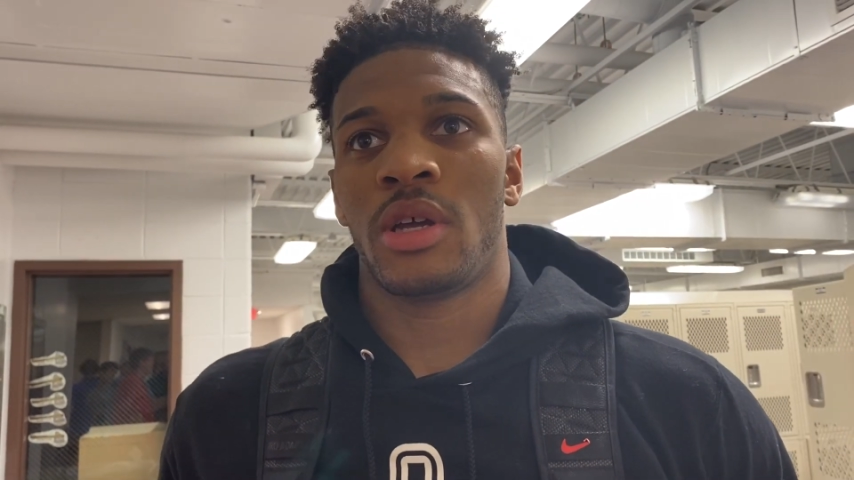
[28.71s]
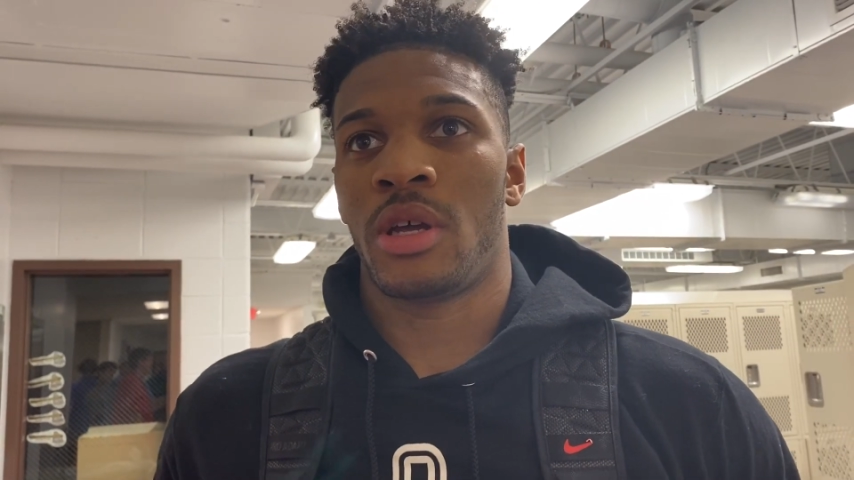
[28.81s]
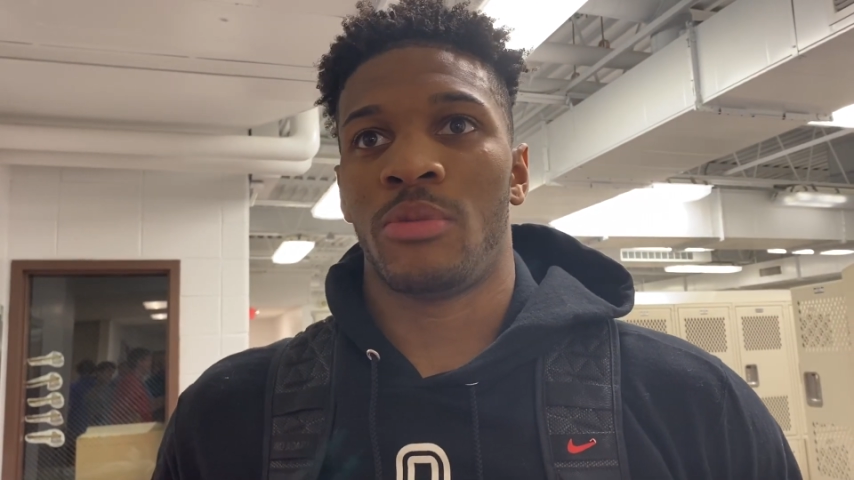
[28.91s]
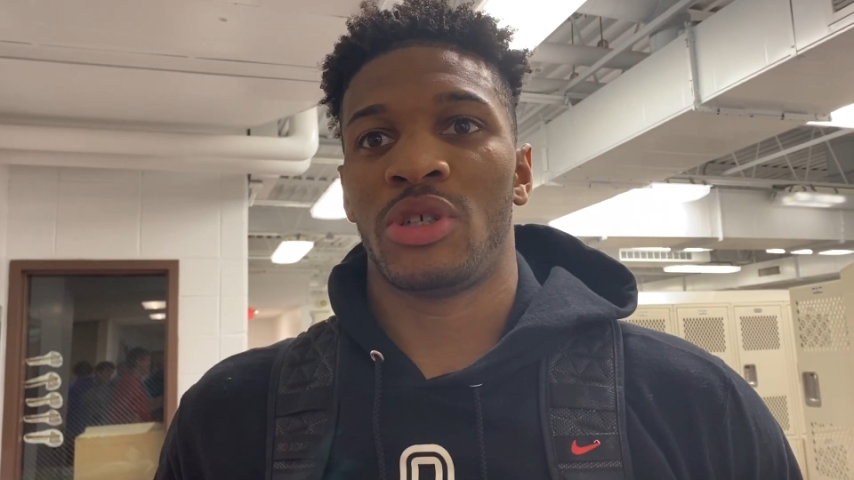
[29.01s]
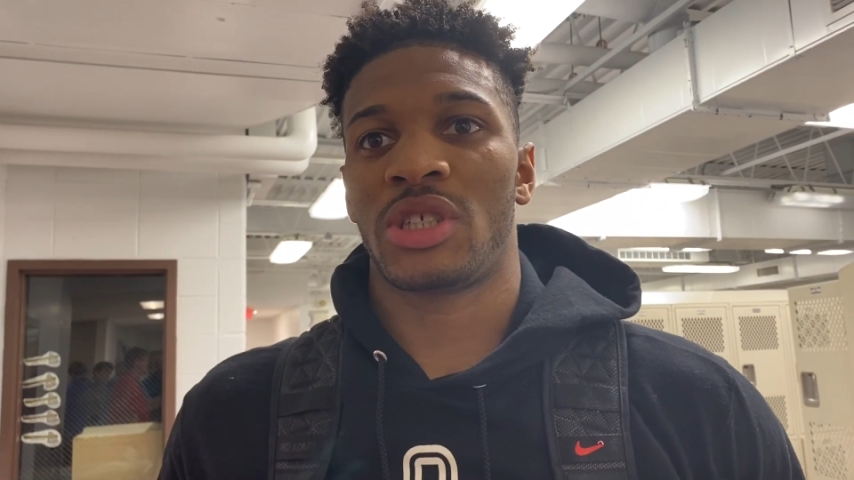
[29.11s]

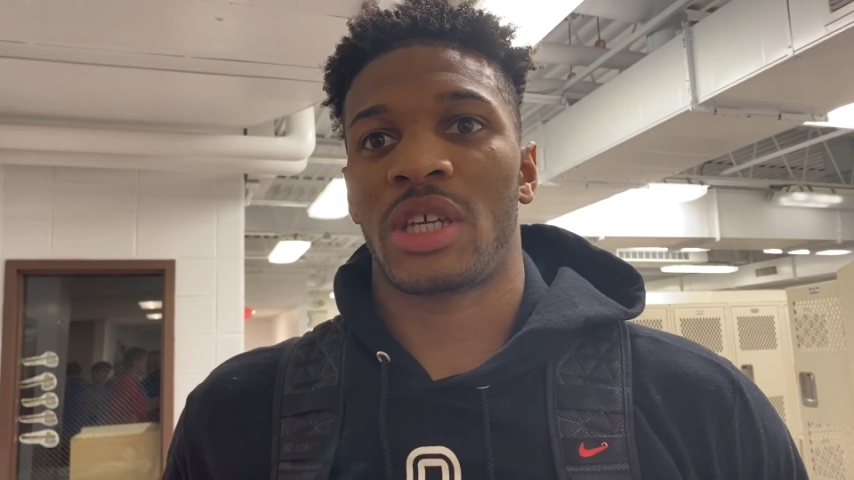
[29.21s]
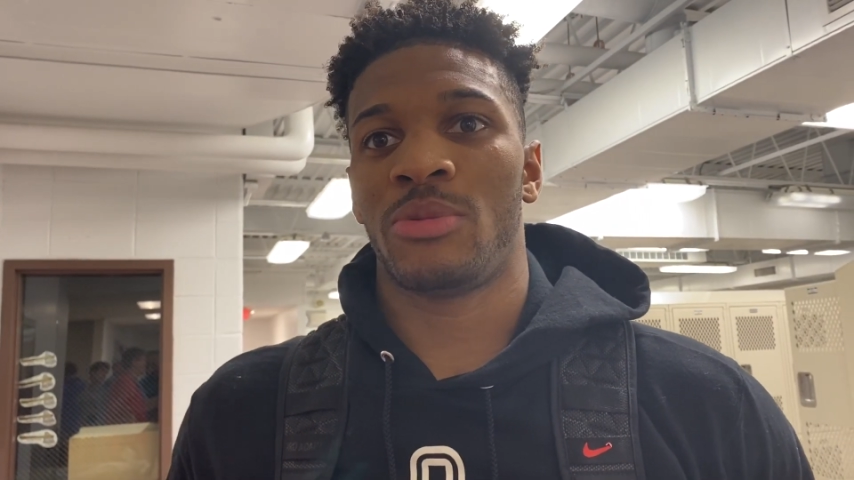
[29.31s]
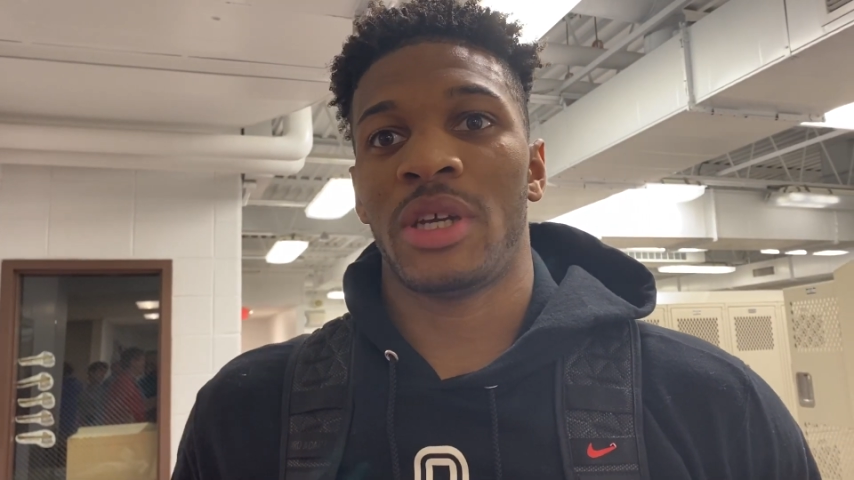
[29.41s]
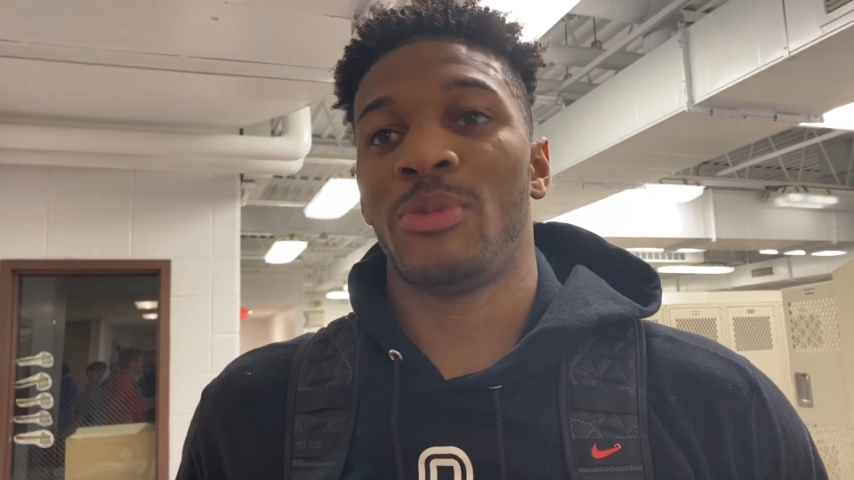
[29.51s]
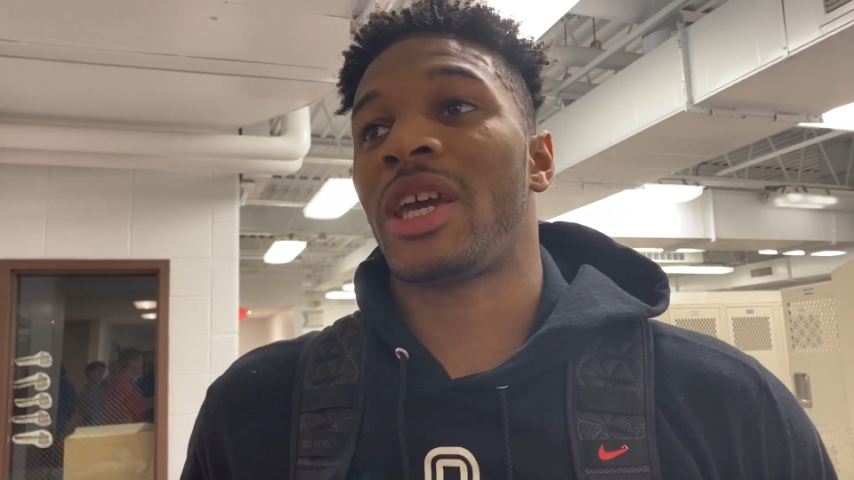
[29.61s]
and we just
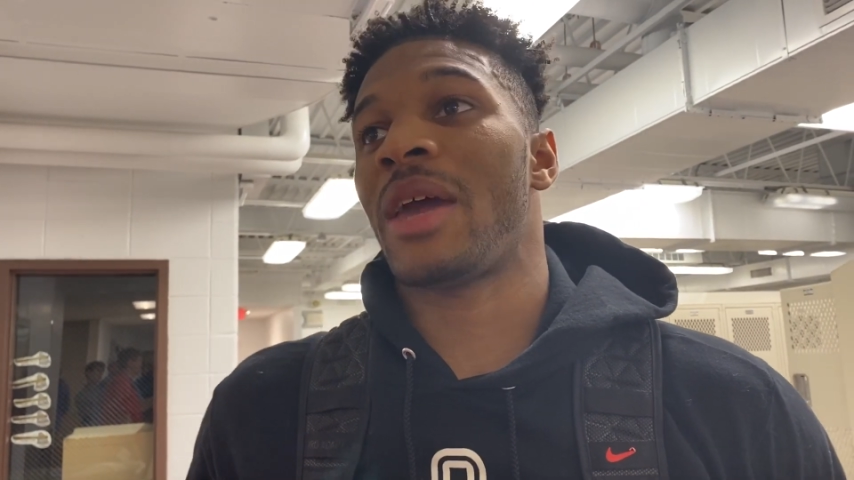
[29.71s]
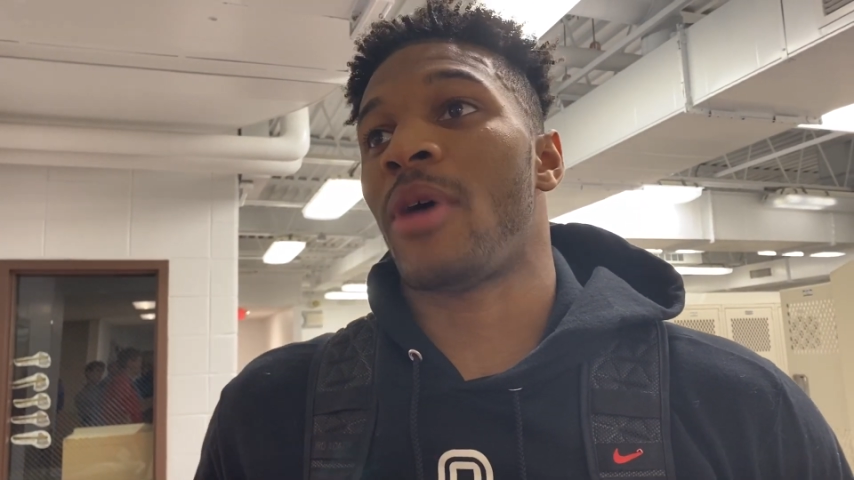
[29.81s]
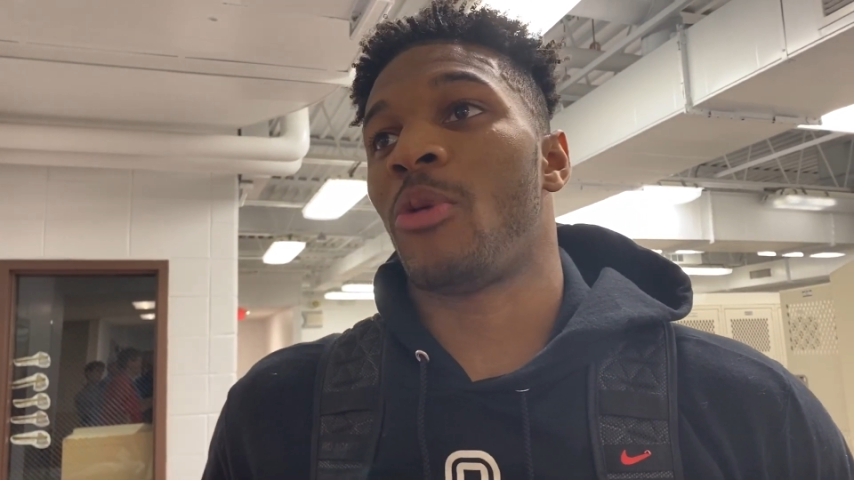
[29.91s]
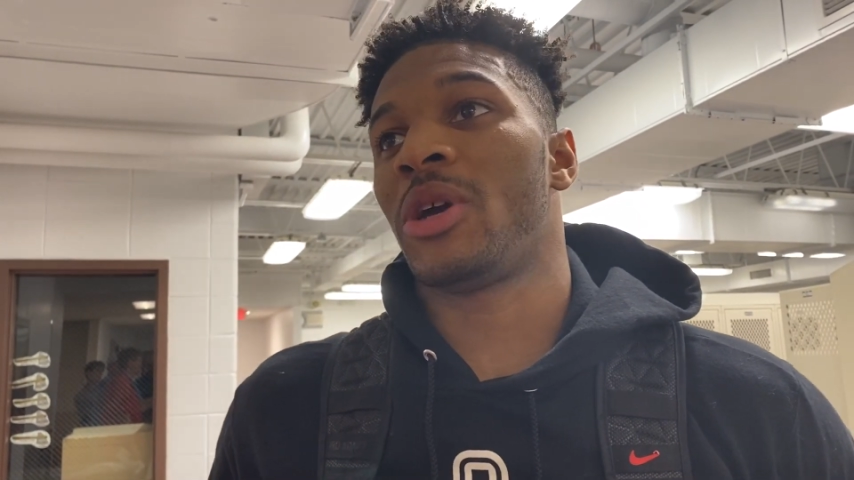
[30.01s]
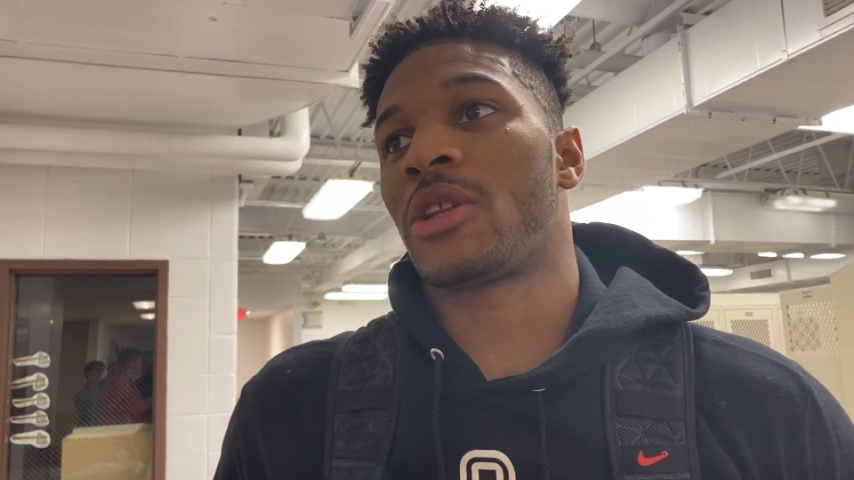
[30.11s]
we, we came
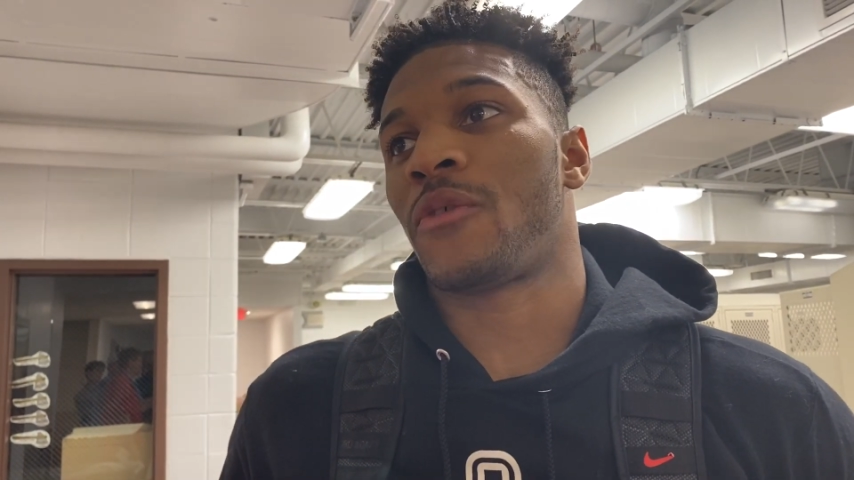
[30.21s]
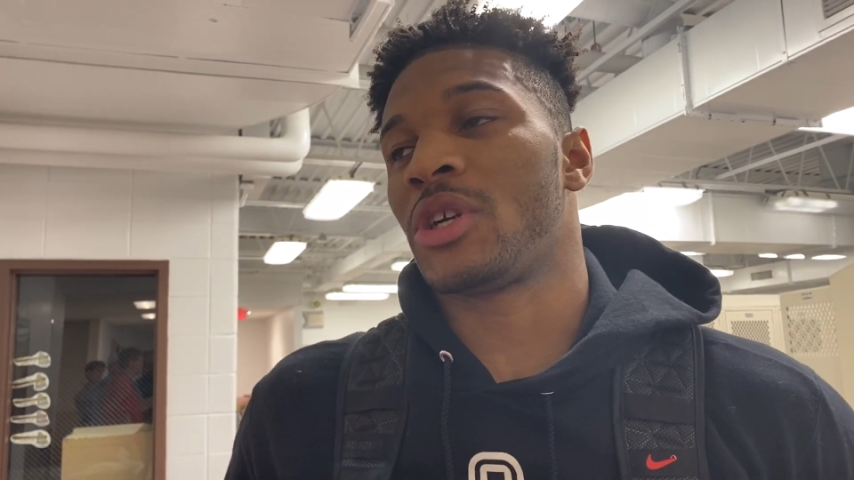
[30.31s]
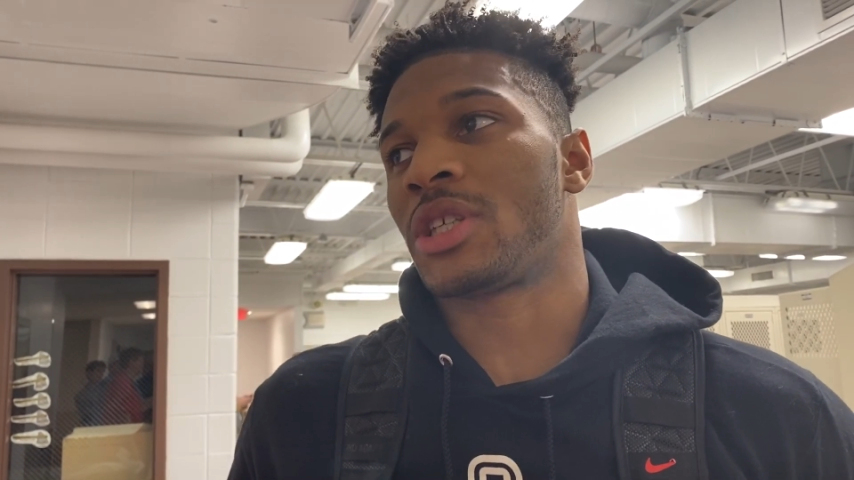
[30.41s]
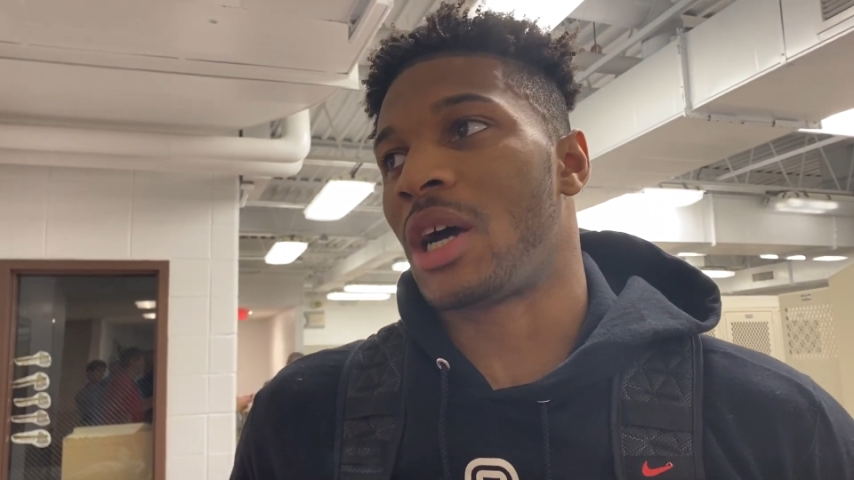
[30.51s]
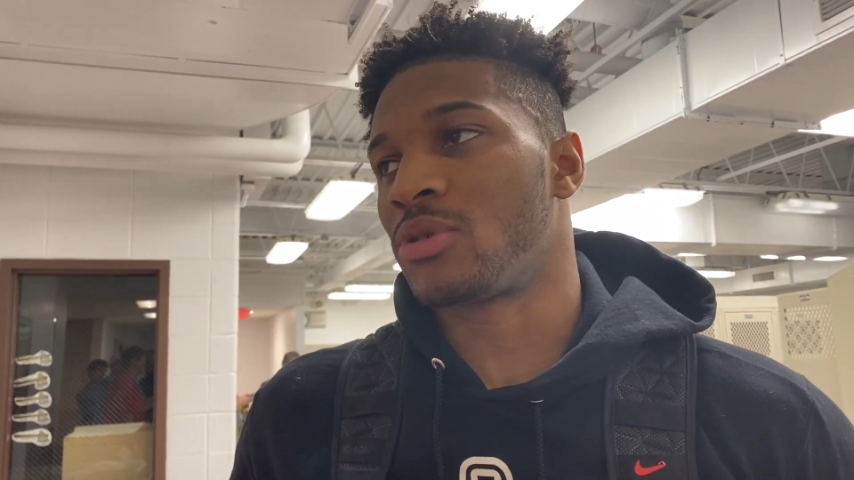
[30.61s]
out weak the
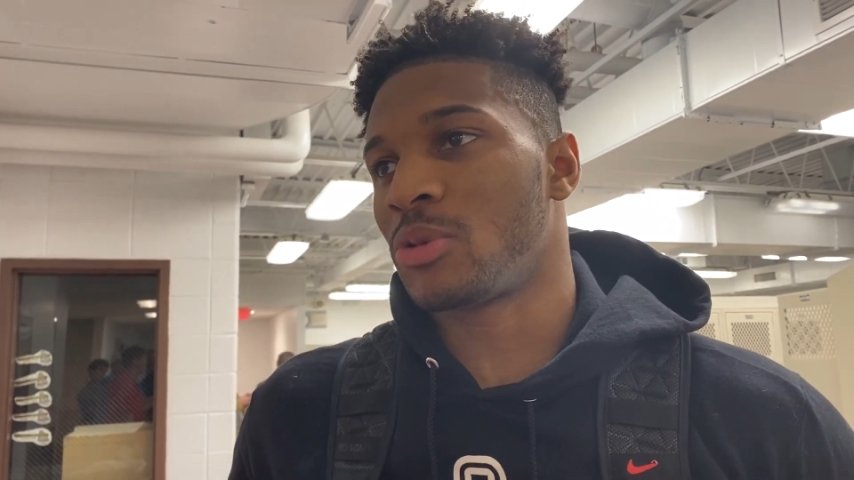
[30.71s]
first time,